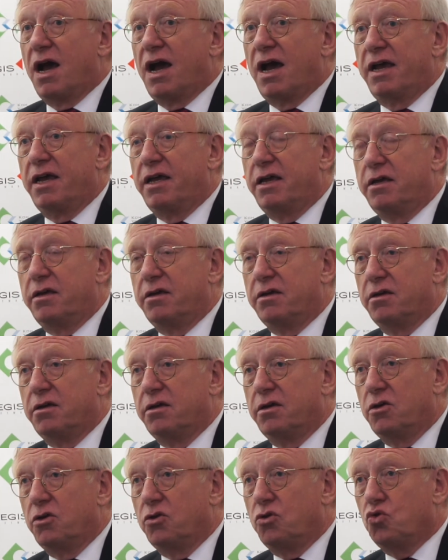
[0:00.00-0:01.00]
I
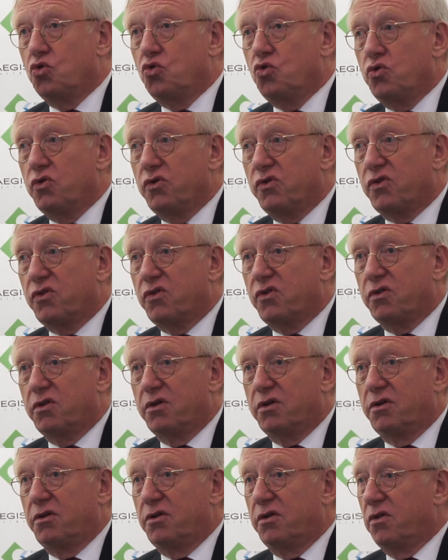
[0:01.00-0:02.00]
use
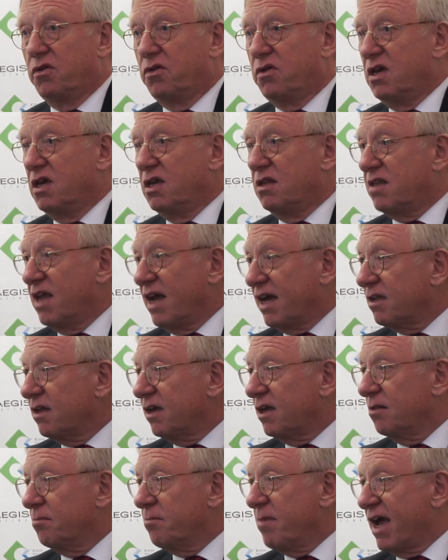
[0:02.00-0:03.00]
the
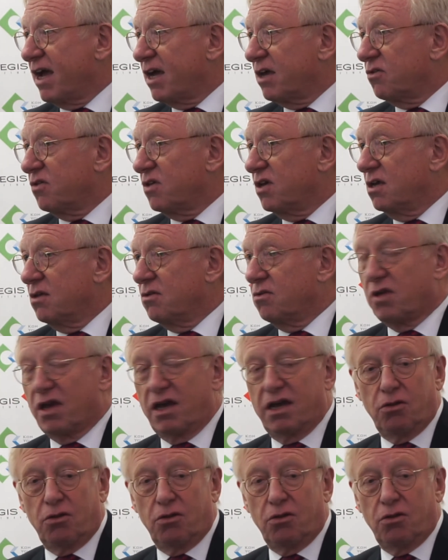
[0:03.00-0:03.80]
technical magazines.